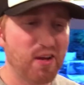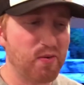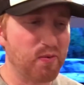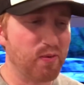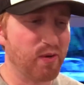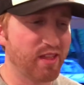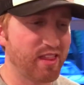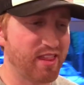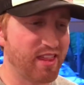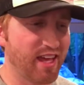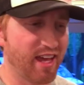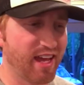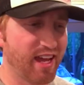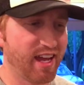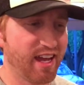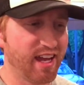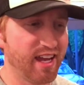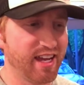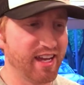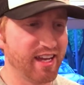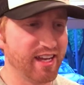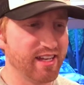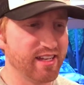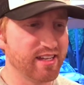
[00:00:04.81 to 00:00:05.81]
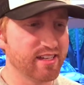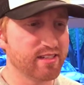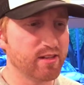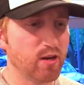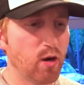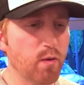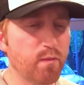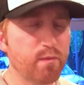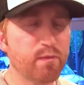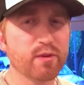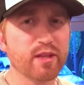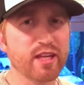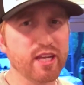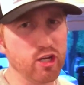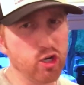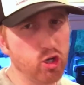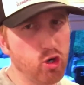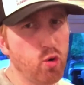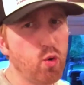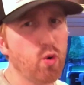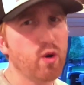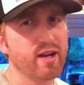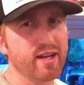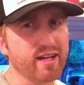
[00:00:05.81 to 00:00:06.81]
with a hopefully
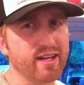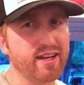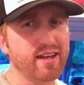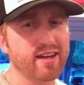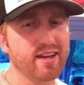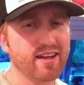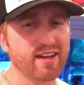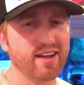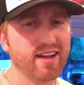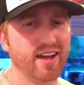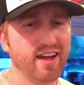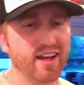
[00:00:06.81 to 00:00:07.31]
quick